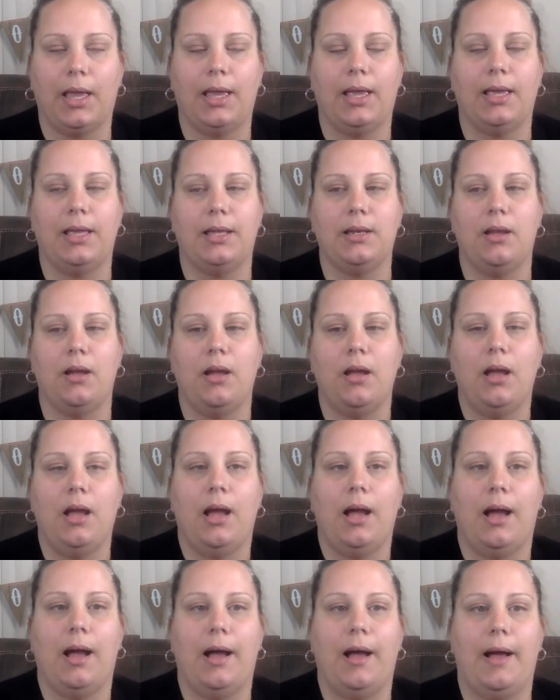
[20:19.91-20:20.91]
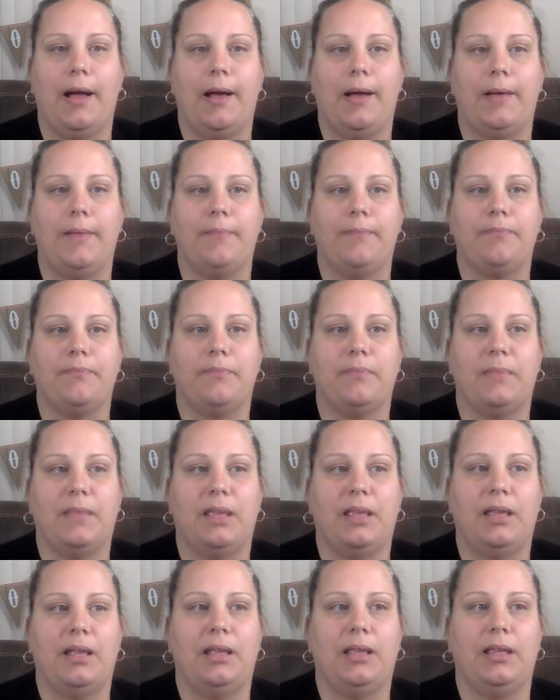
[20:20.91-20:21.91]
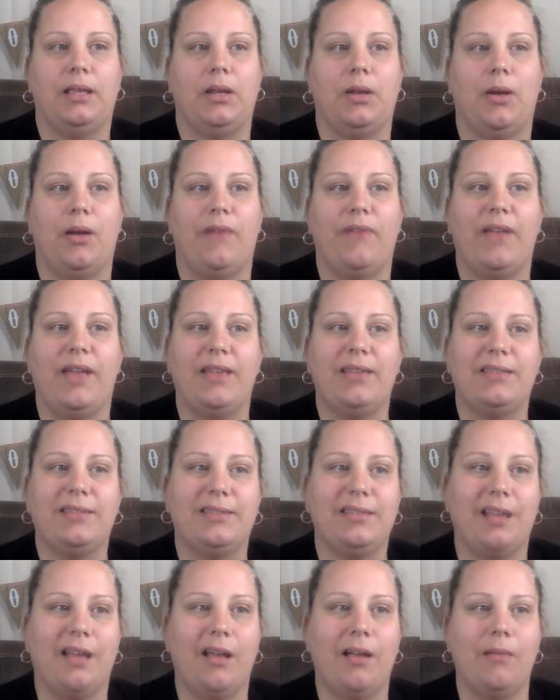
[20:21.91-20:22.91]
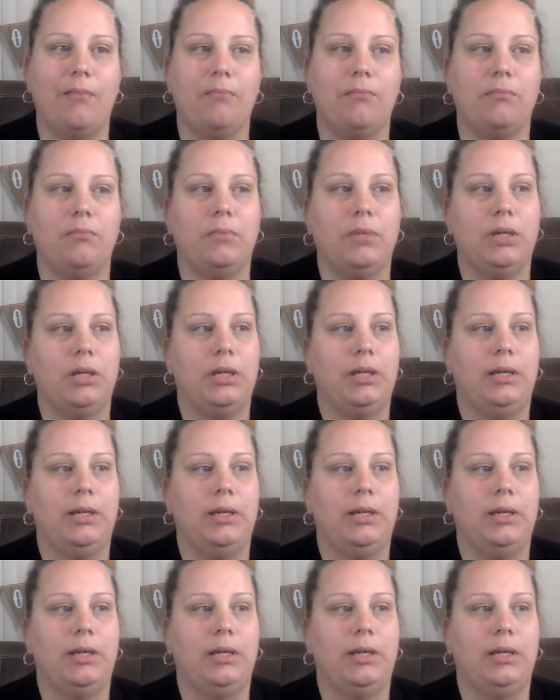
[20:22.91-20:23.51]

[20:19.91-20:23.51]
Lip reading: And I've had some